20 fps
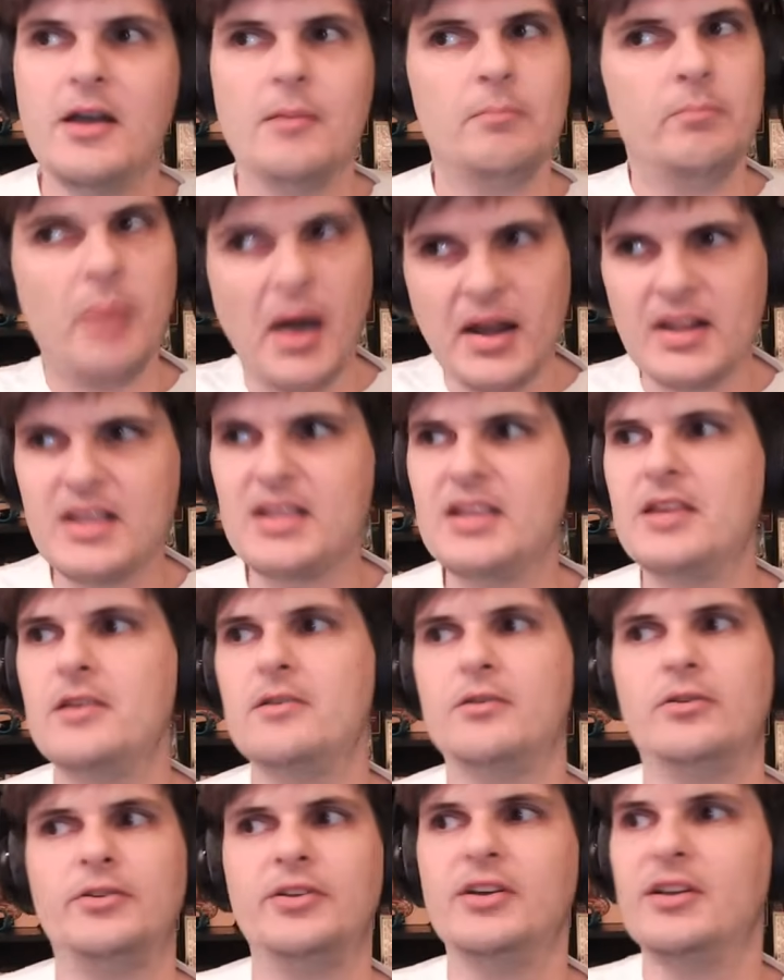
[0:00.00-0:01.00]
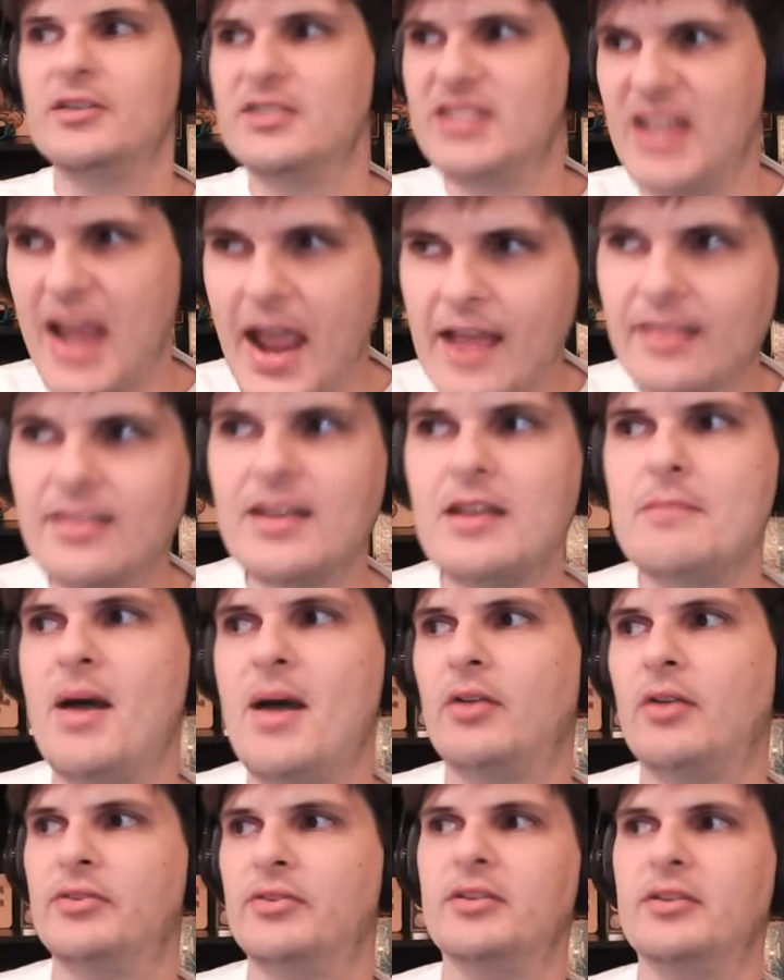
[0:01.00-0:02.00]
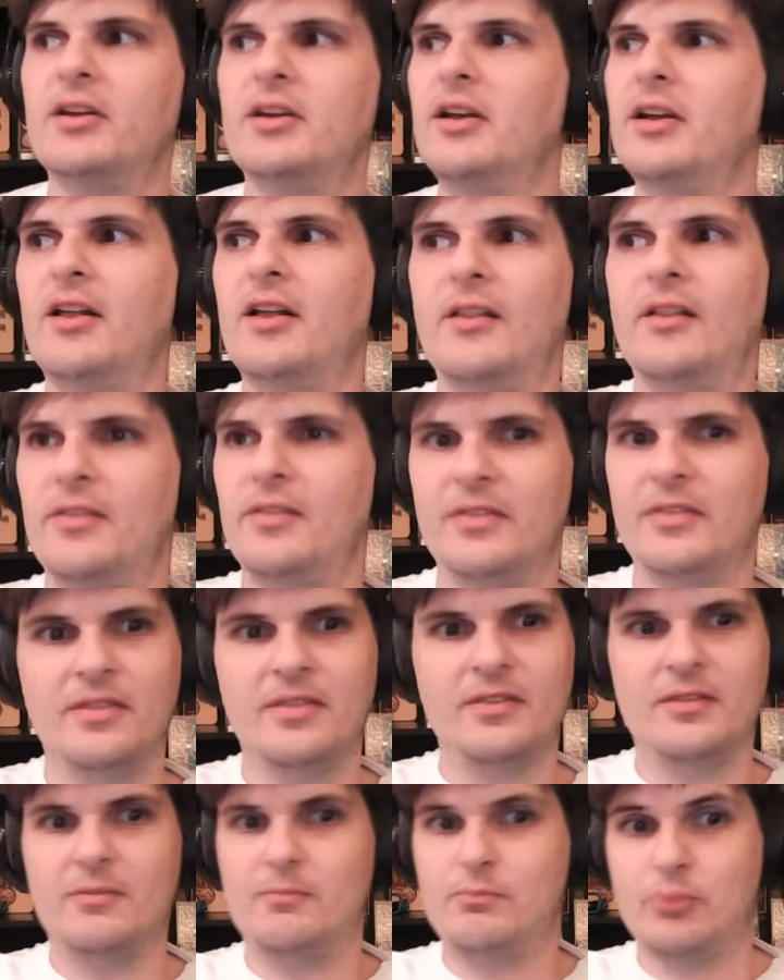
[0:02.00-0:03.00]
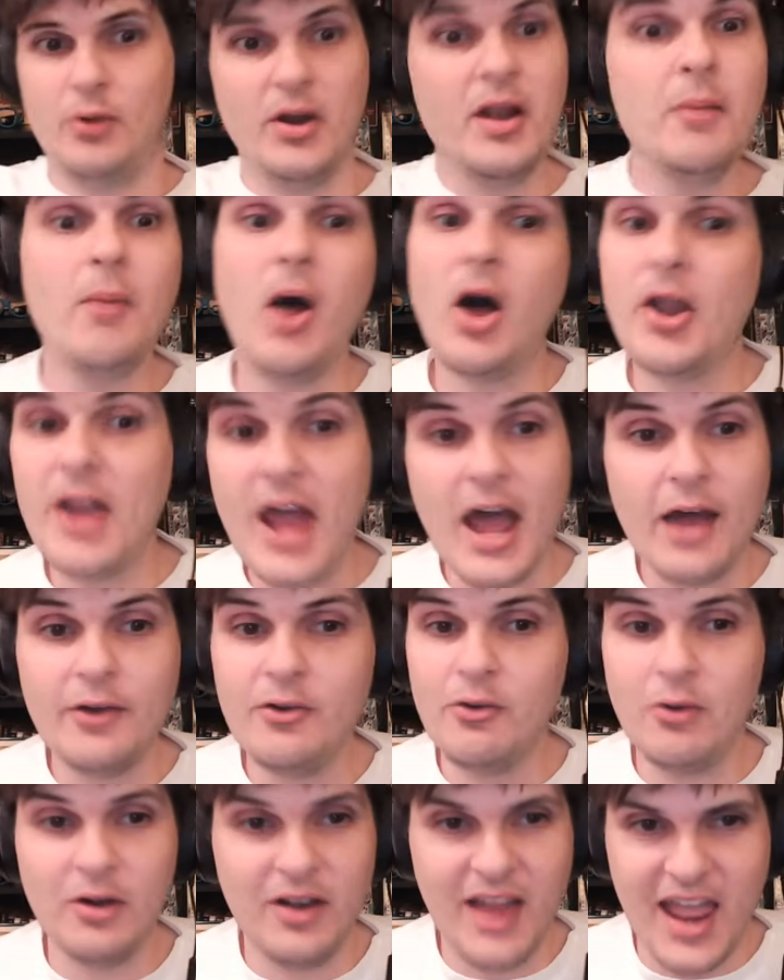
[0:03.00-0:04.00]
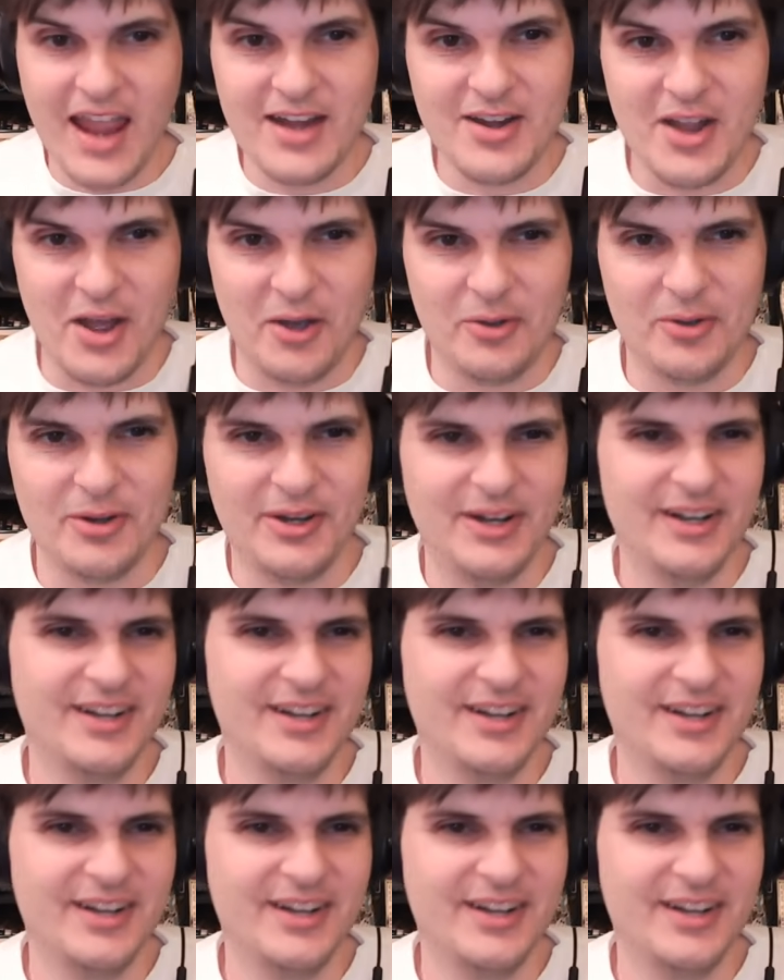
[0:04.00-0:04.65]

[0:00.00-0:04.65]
Buddy Hield, De'Anthony Melton. Bring them all down to Orlando.